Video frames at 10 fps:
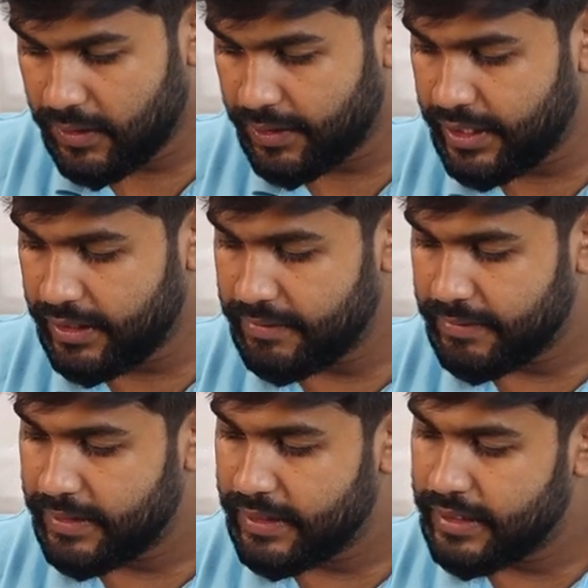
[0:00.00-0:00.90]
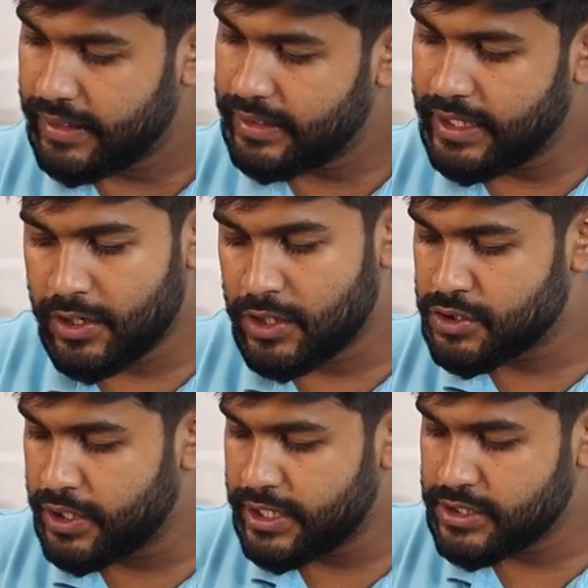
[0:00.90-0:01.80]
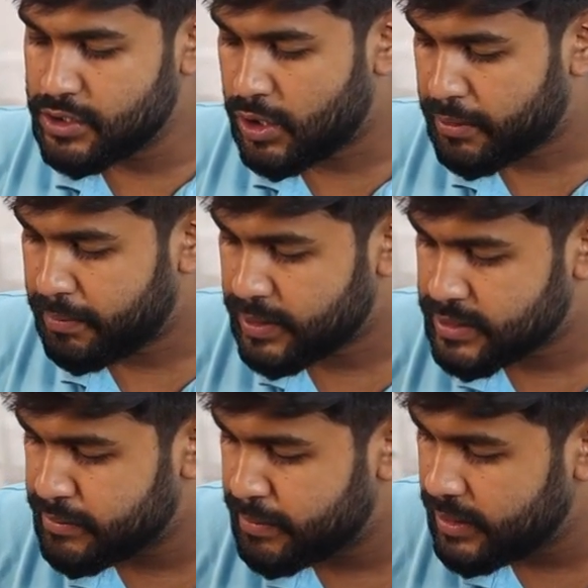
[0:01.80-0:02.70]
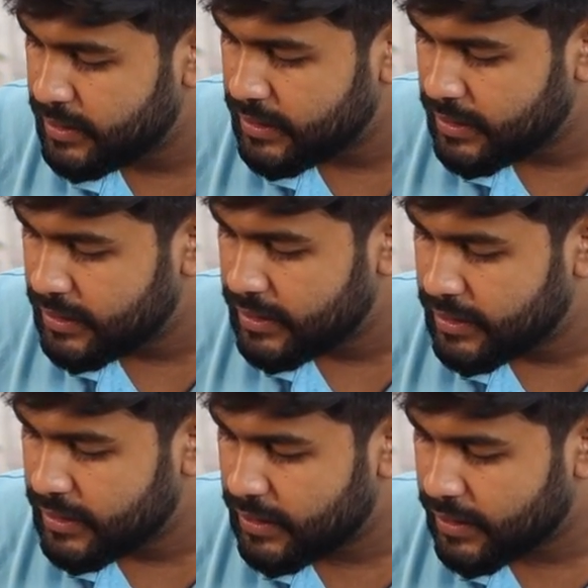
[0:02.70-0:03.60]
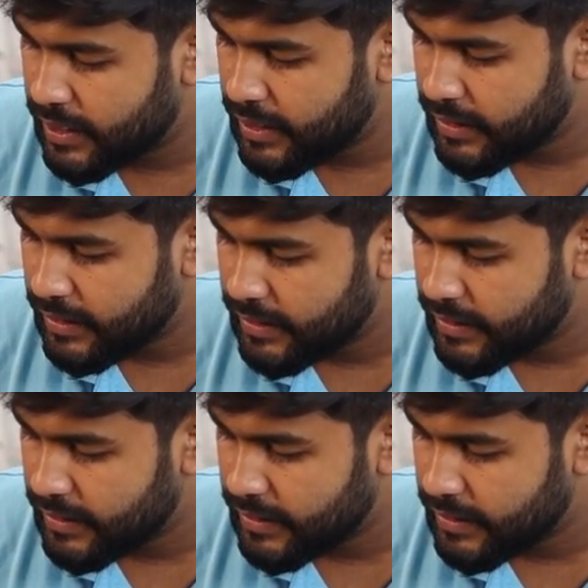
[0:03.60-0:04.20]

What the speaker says: okay, then also it is not possible. Okay.